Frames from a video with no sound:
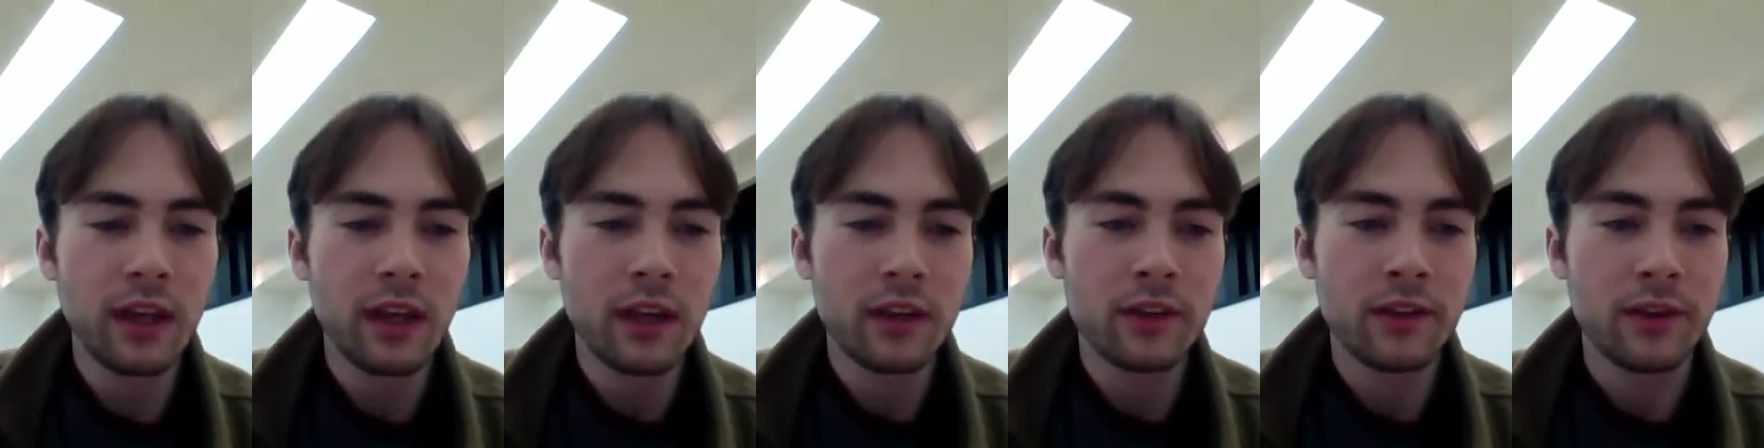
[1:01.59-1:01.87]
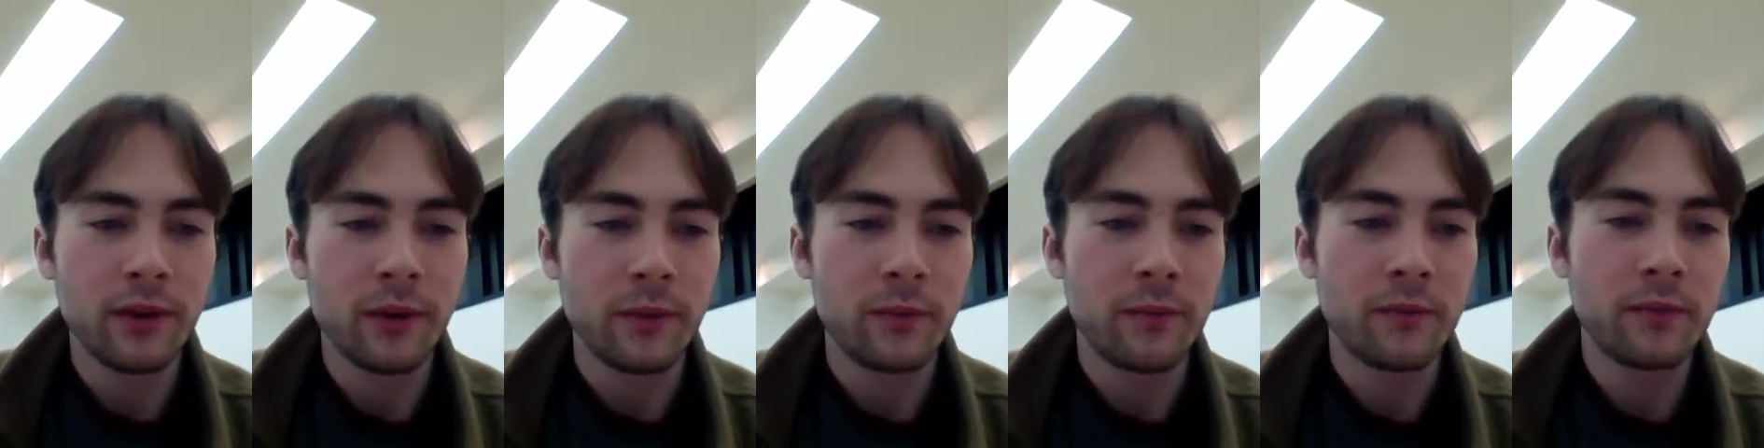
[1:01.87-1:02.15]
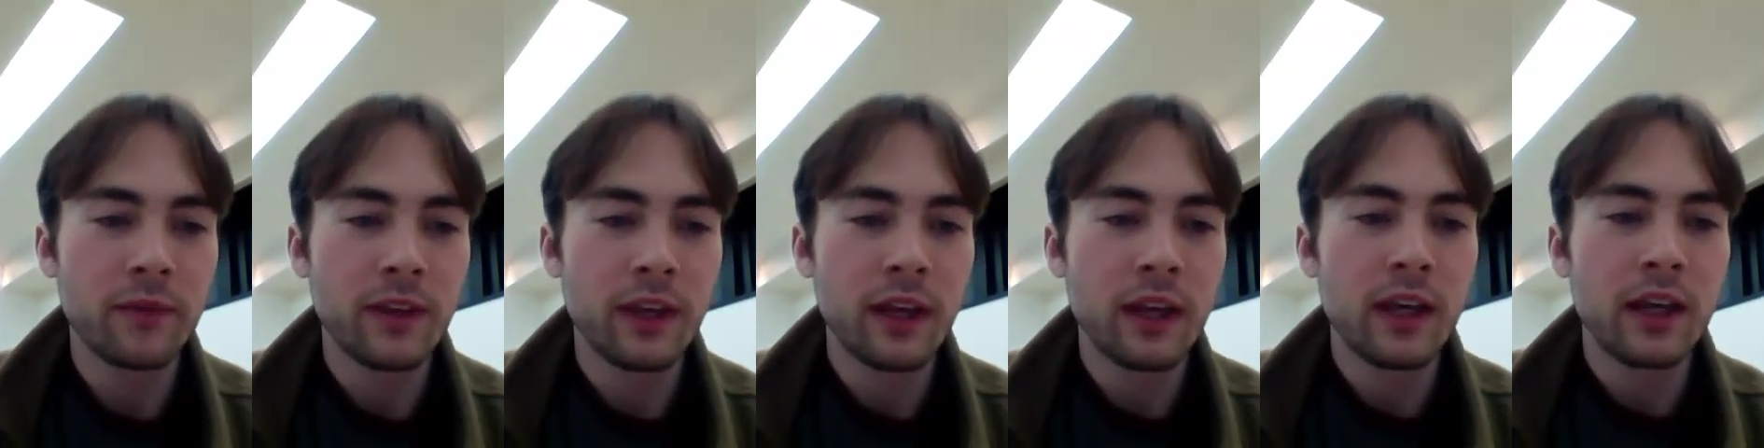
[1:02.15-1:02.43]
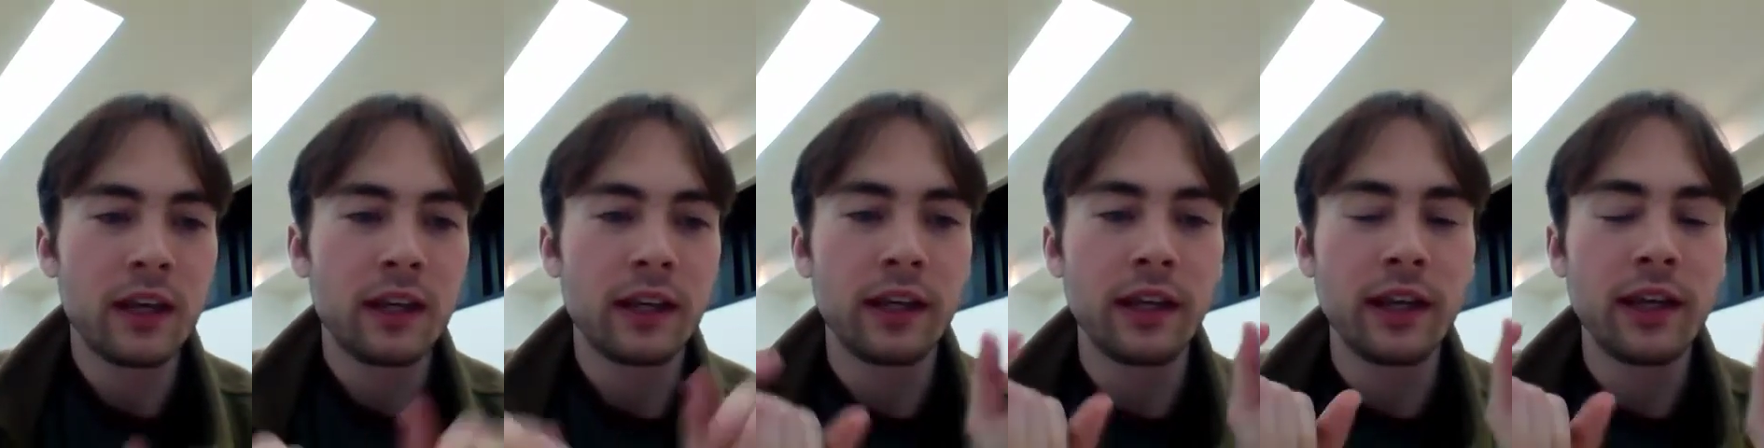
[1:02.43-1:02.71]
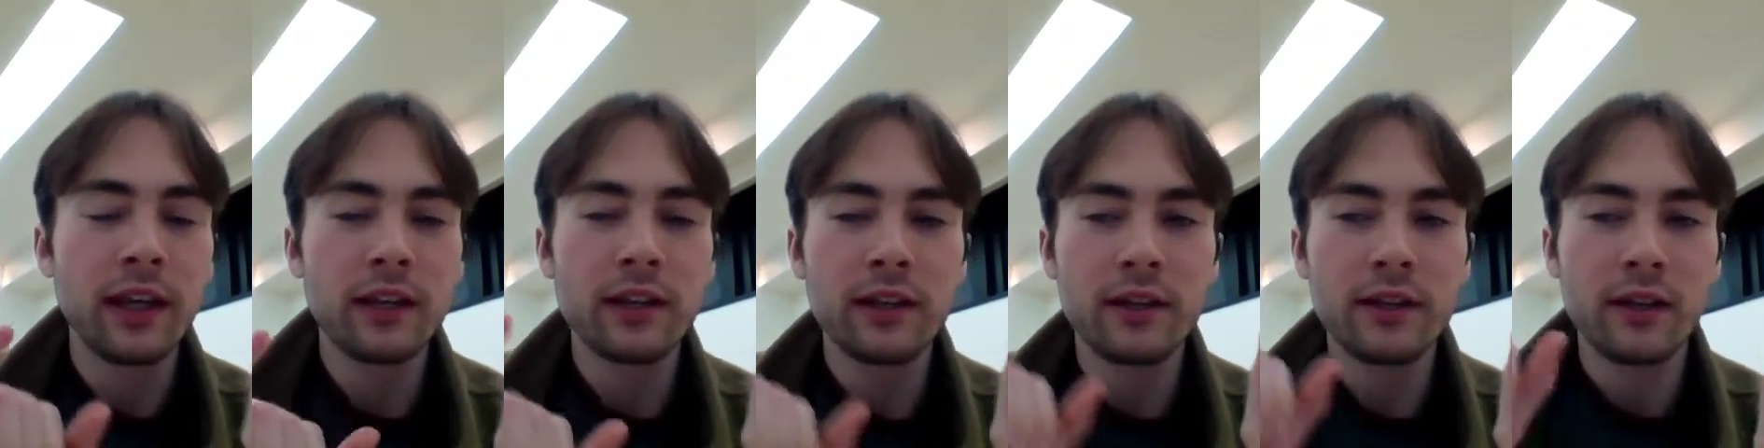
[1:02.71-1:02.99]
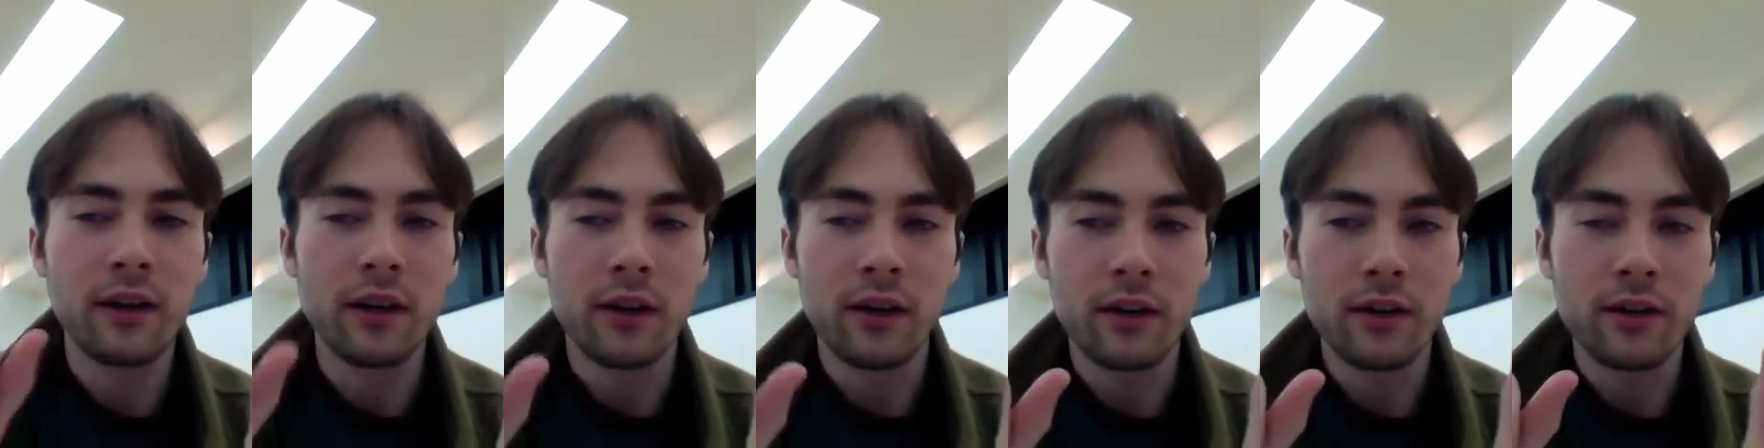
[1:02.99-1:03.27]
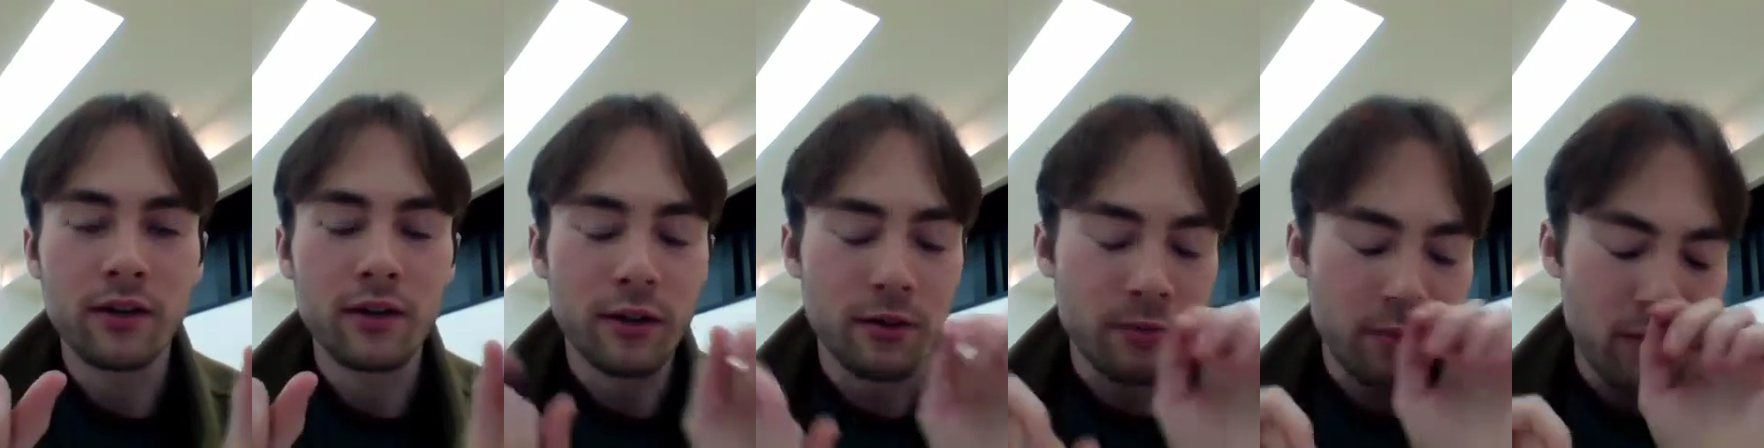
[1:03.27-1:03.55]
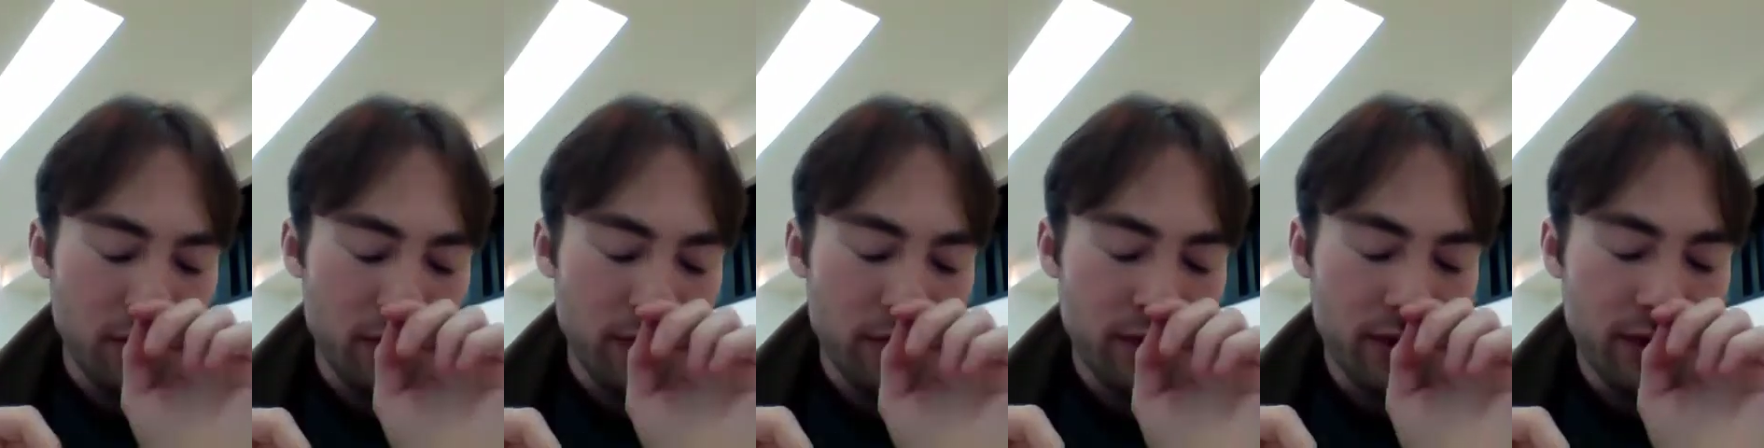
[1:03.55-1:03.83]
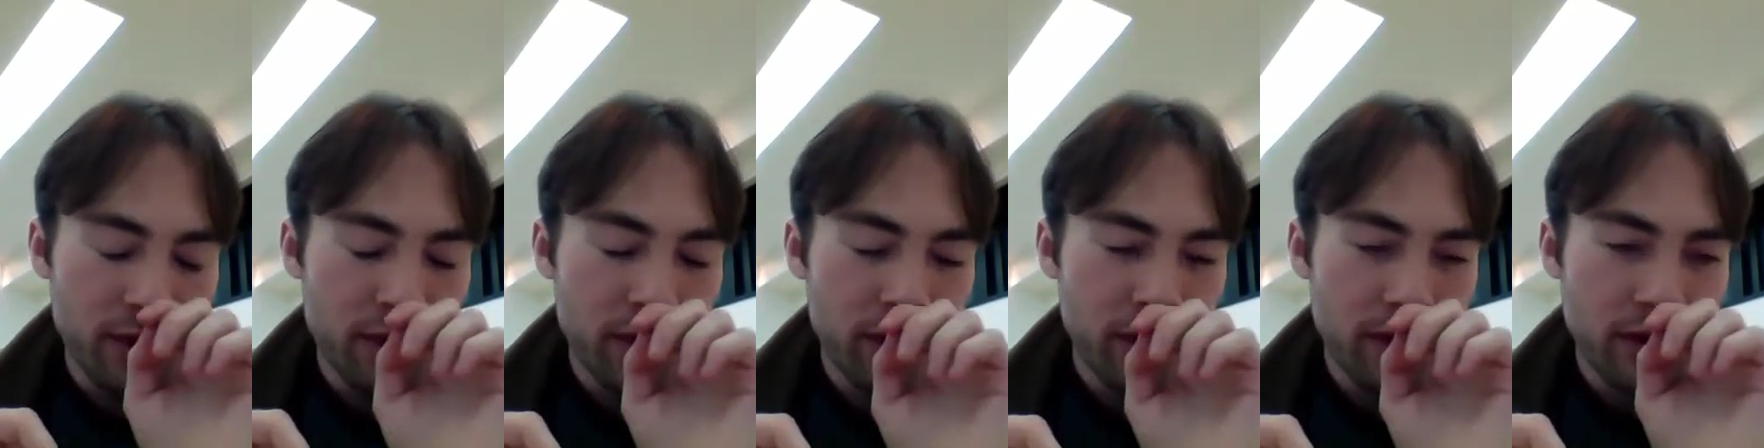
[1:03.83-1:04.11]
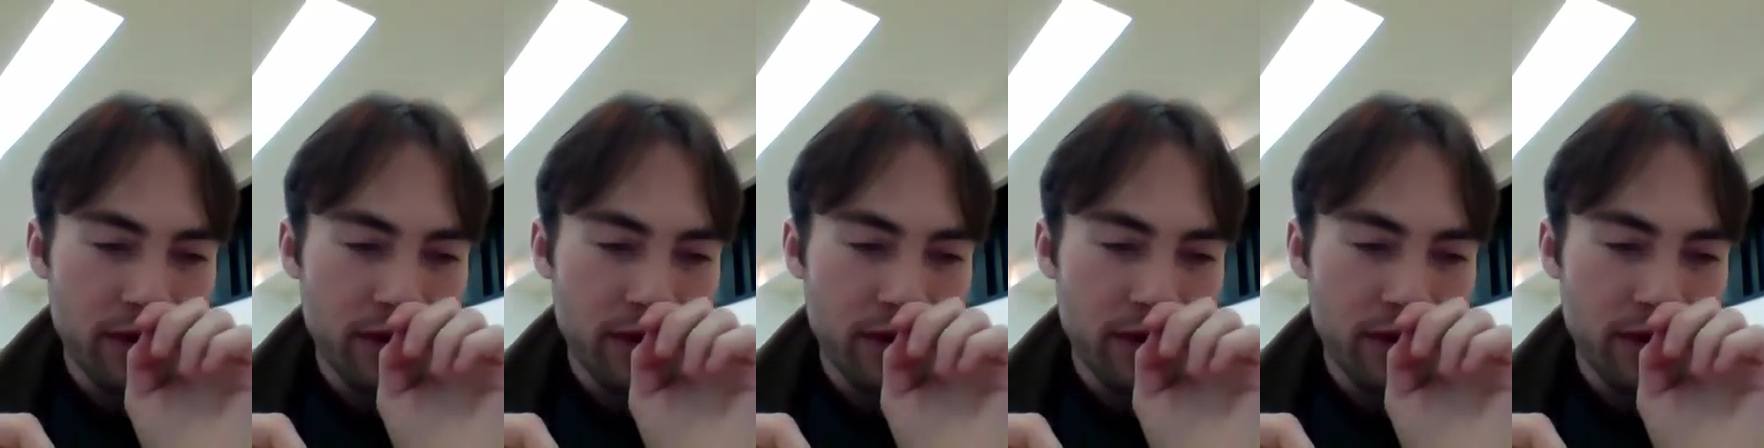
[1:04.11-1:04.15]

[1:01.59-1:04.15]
So geeks and nerds are both